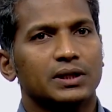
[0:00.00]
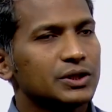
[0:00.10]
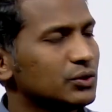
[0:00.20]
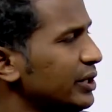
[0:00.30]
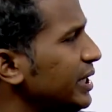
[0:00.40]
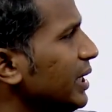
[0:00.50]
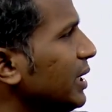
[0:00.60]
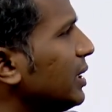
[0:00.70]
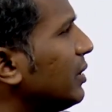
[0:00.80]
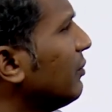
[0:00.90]
So,
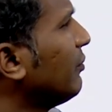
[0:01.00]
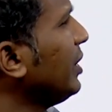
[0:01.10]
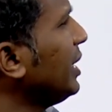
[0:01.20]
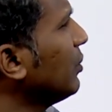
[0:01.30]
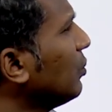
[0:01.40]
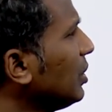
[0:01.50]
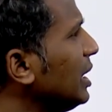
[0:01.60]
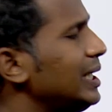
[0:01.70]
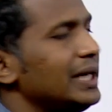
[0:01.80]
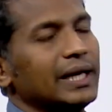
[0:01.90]
here we
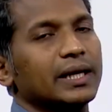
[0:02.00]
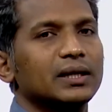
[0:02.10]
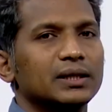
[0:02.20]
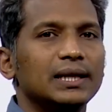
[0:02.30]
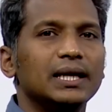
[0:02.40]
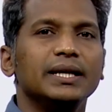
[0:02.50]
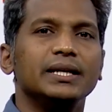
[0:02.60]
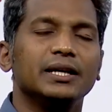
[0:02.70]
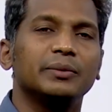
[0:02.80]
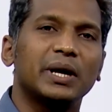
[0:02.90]
only take
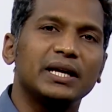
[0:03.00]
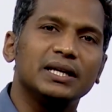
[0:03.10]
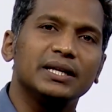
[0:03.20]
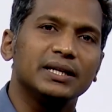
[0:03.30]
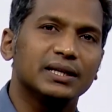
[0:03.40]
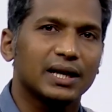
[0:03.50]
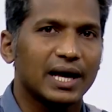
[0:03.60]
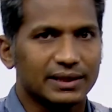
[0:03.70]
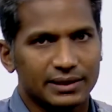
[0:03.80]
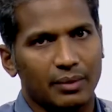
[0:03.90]
linear by linear
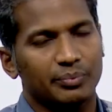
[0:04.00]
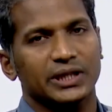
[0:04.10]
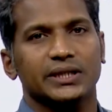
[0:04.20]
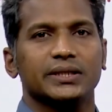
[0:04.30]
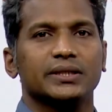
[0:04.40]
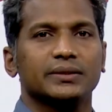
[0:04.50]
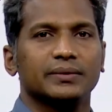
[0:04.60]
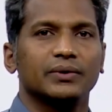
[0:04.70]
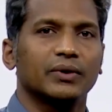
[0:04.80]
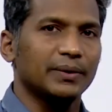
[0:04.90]
examples.
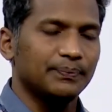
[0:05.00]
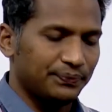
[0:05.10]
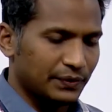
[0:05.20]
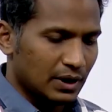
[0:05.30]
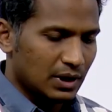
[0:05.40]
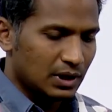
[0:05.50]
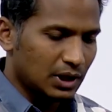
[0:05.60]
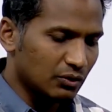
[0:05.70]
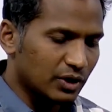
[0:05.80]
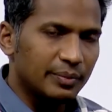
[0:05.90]
Okay.
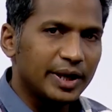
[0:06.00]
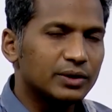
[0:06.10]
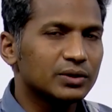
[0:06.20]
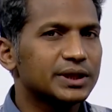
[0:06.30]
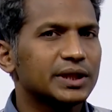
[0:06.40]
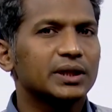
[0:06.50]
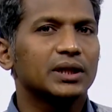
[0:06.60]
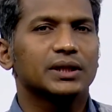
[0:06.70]
Now, coming to the general